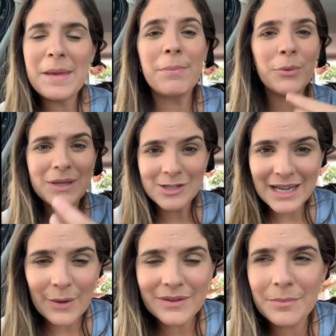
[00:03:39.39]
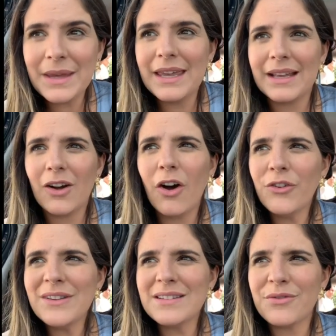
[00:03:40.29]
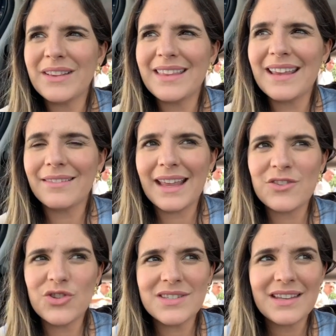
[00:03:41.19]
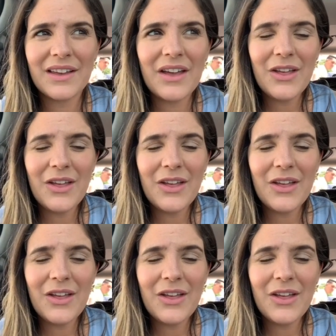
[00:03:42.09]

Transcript: people reaching out to me and all these different things, and just